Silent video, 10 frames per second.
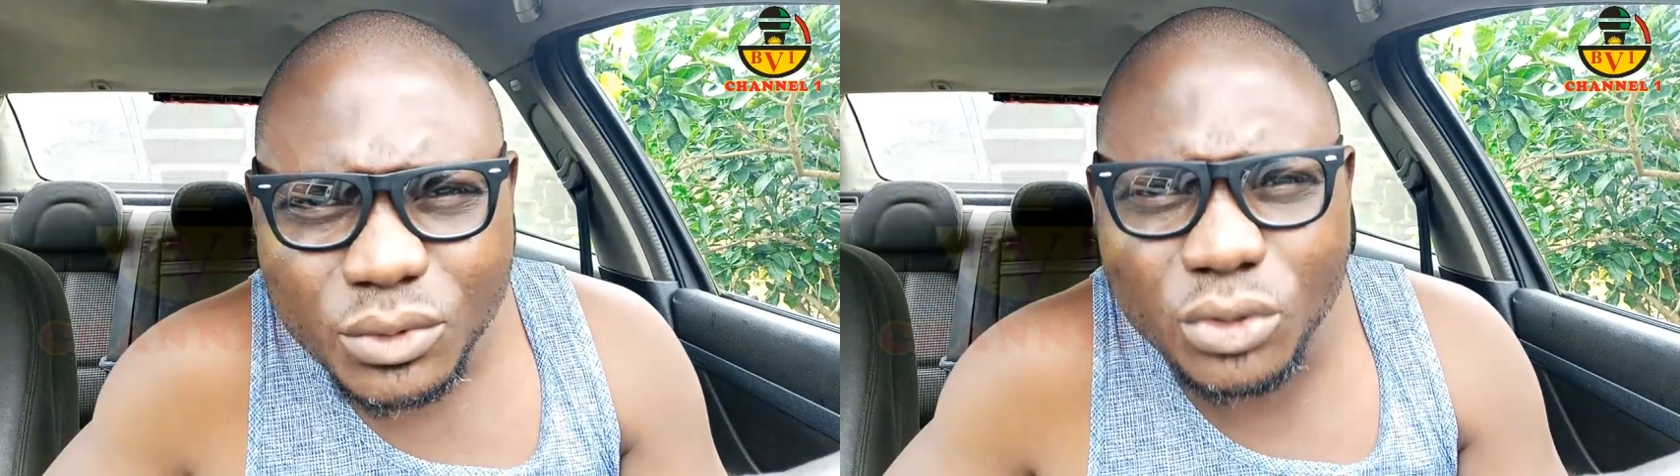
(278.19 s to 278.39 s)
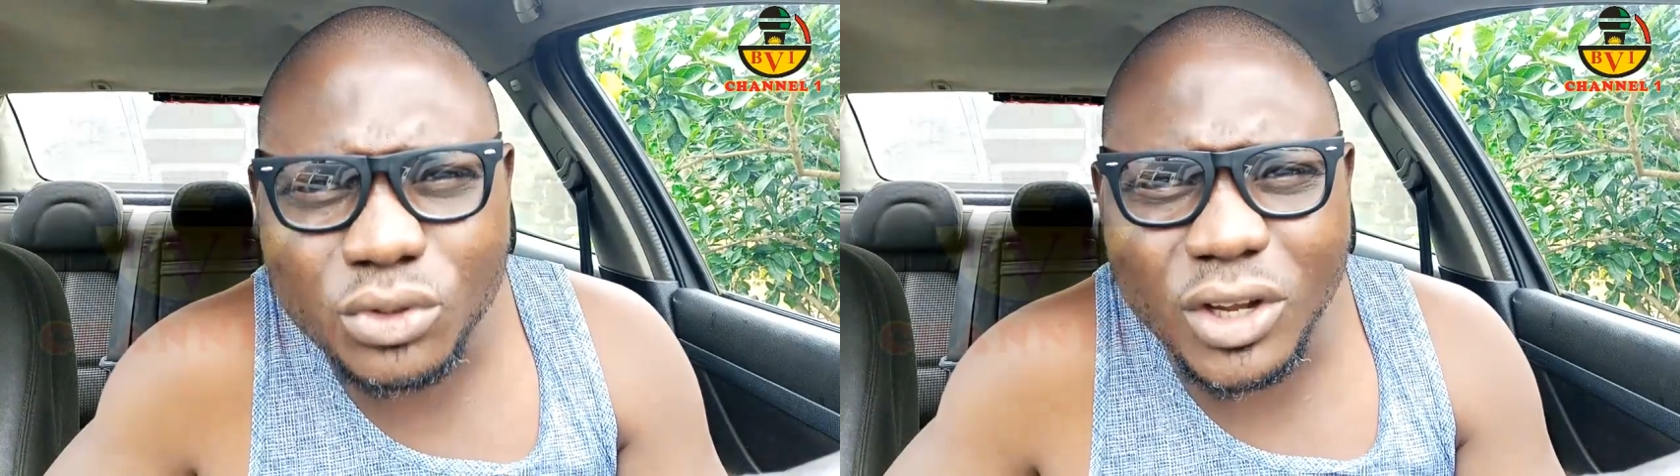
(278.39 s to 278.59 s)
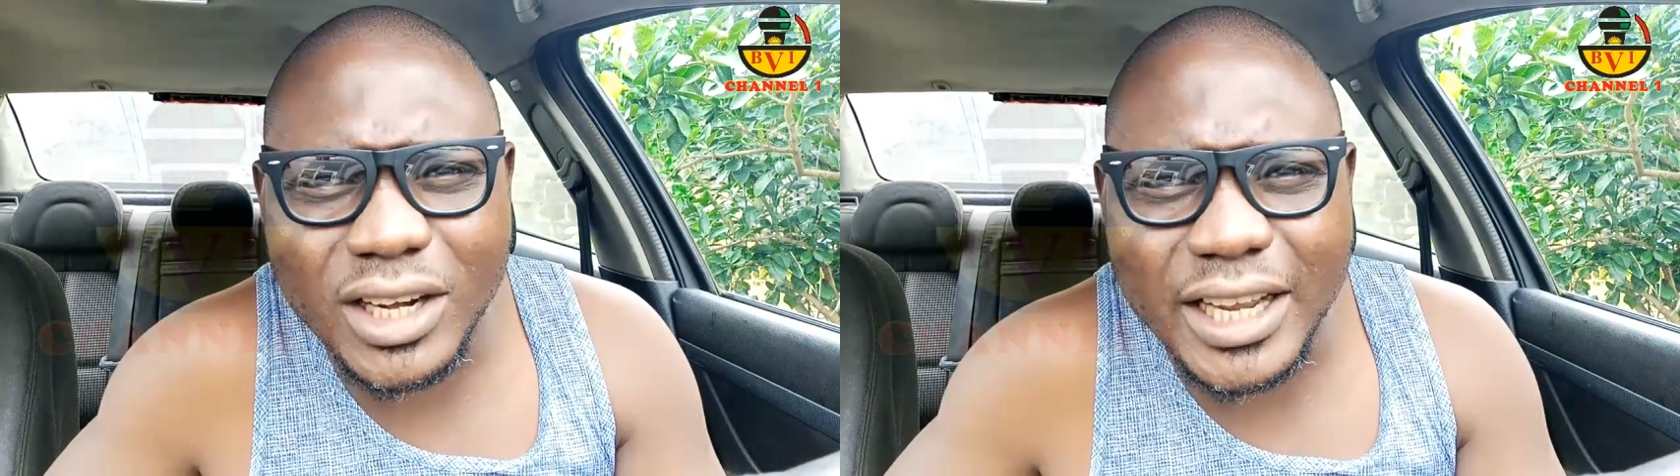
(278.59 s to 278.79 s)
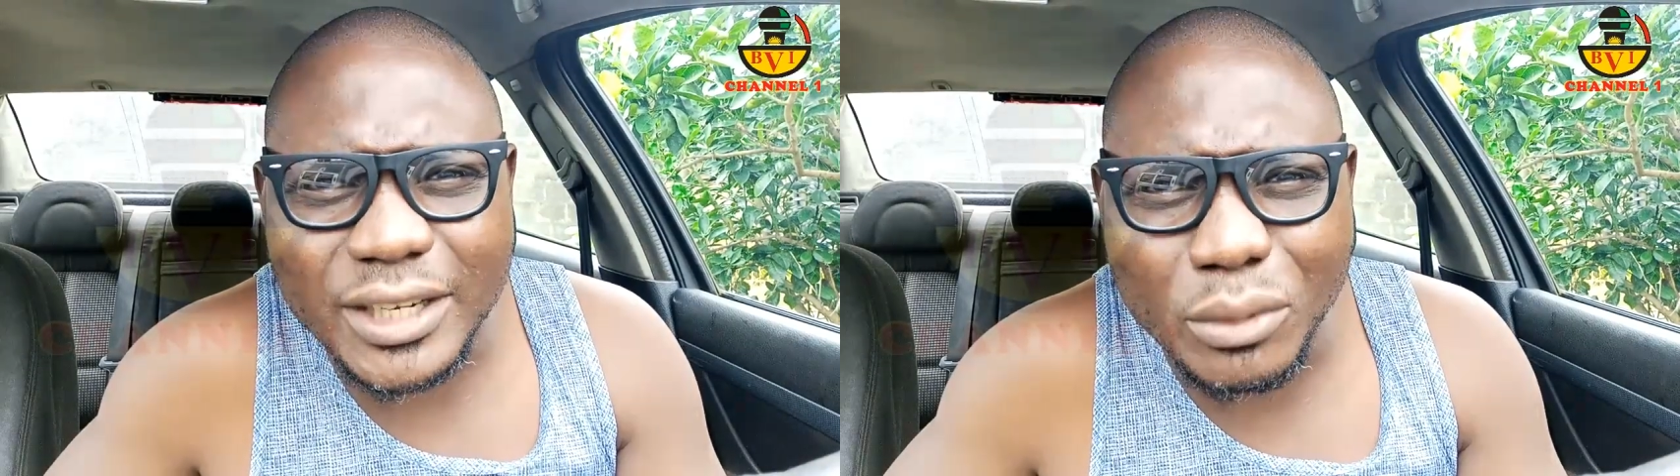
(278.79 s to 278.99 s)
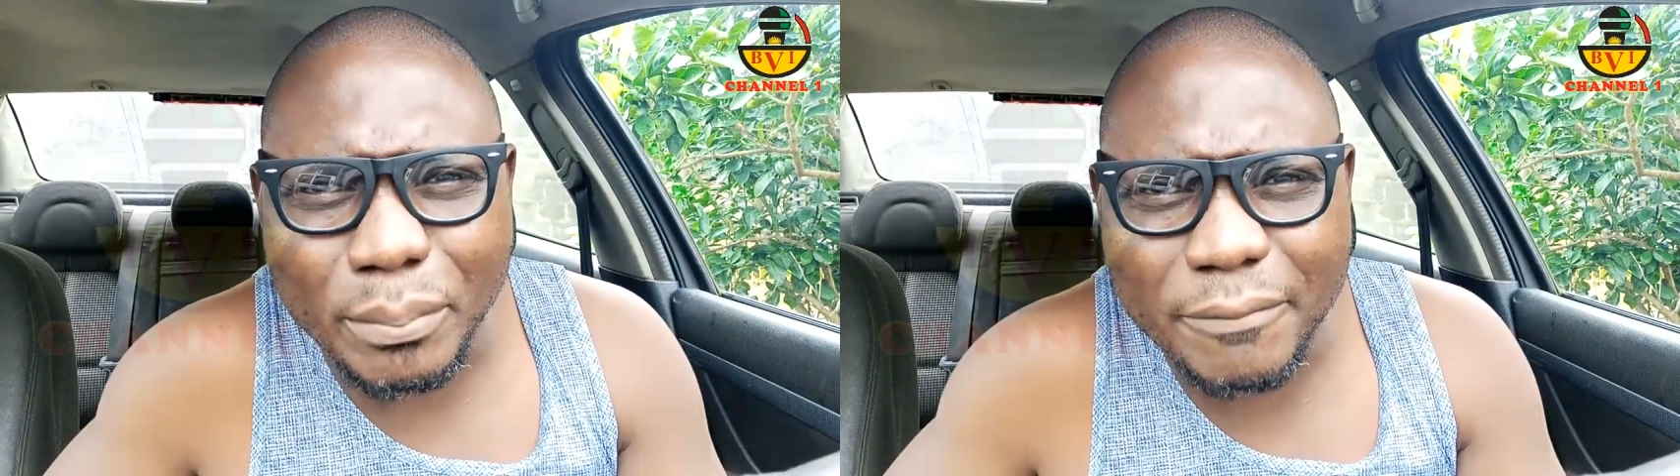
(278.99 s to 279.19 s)
to
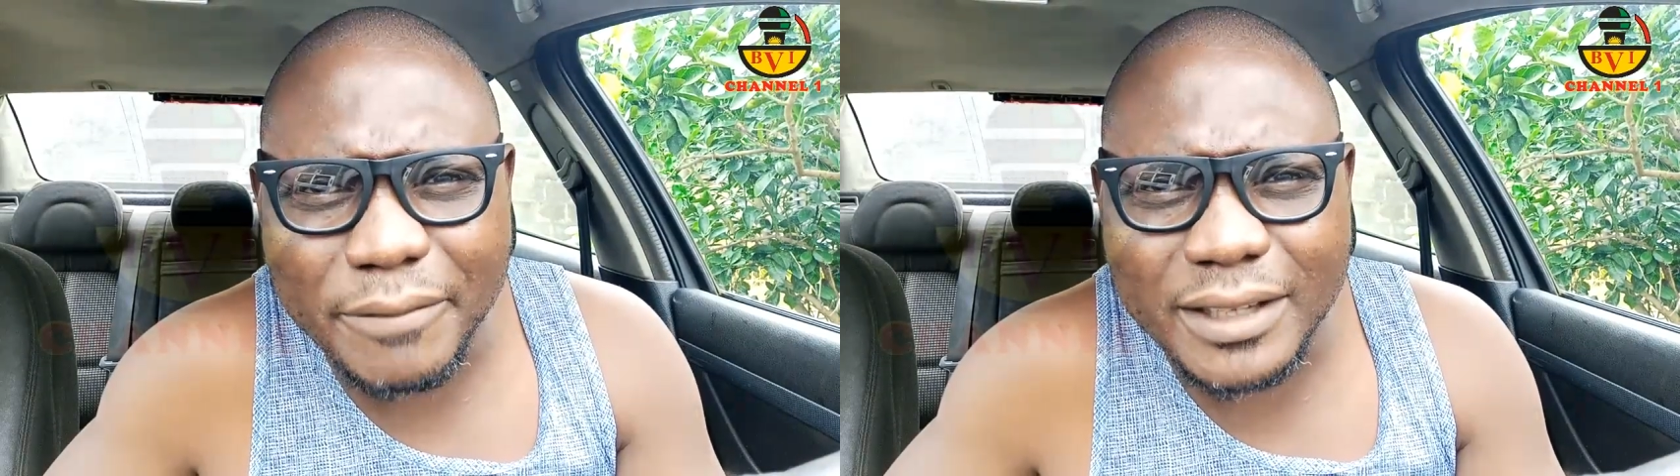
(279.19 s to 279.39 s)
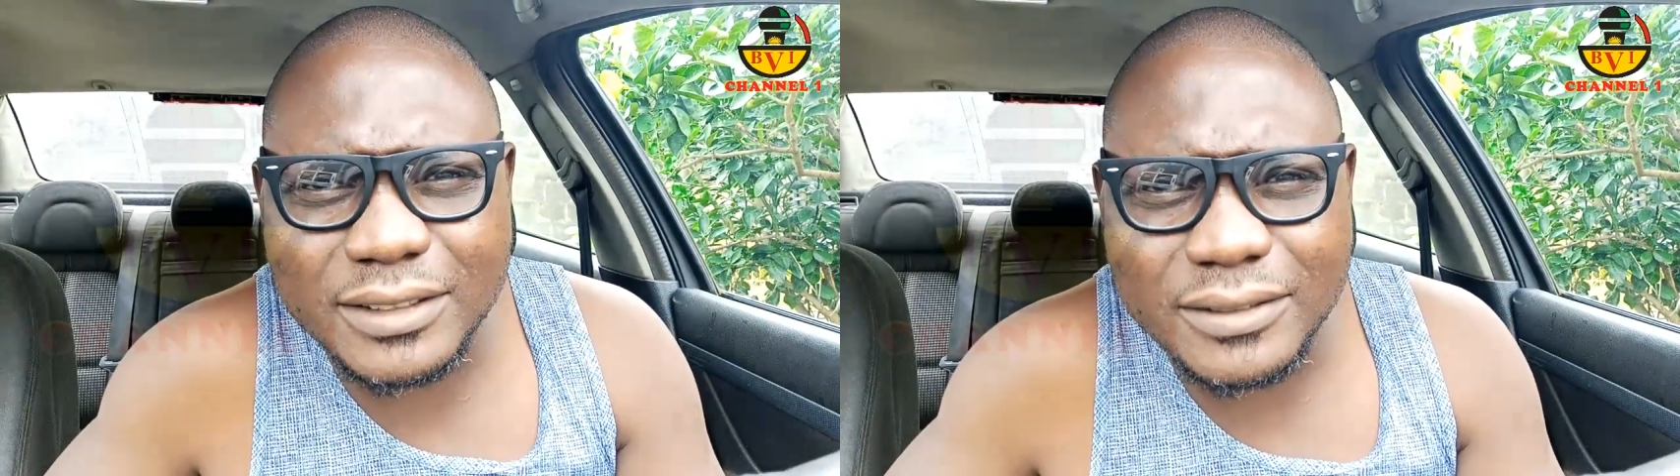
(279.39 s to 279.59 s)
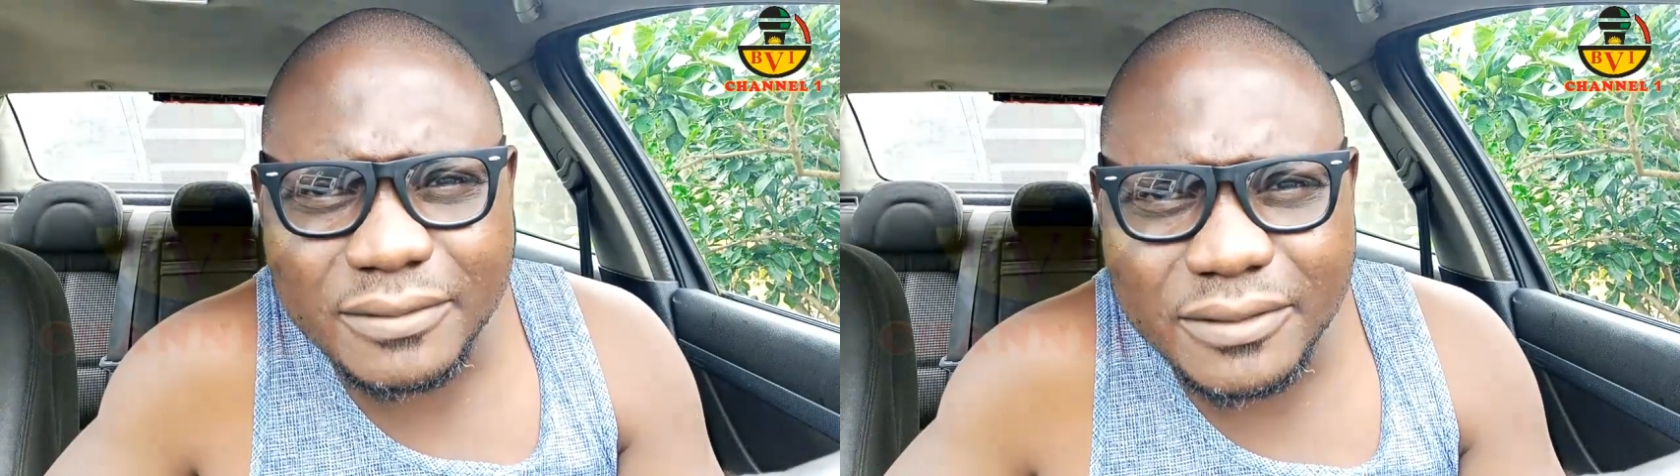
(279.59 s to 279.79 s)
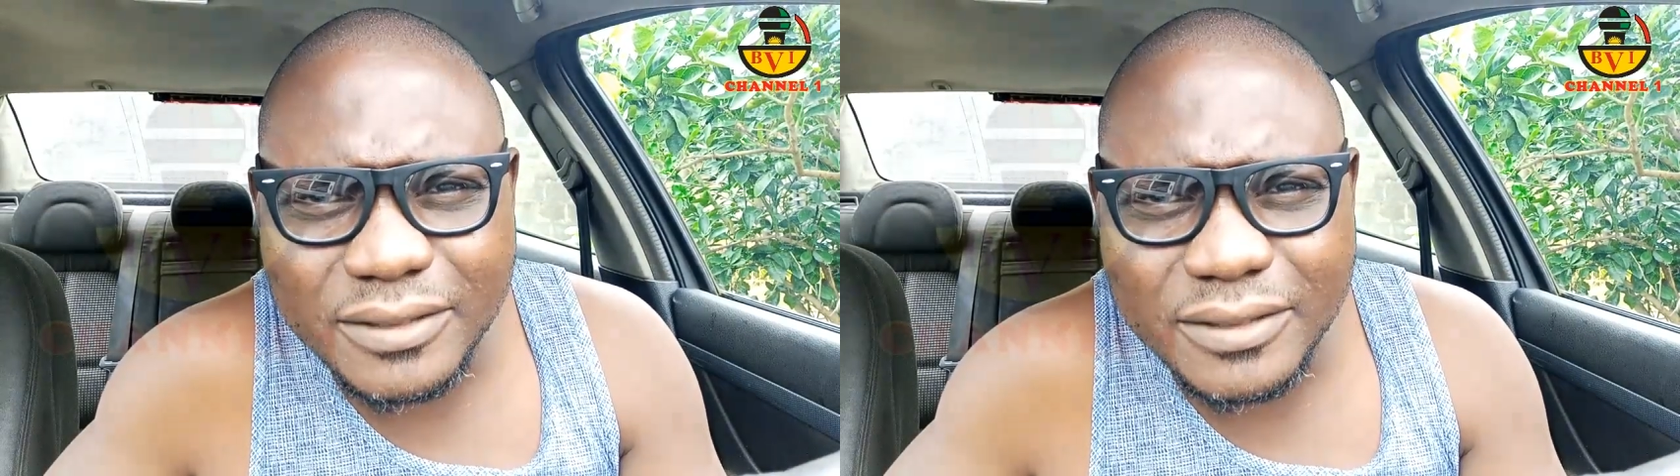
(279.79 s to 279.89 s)
Scotland to perfect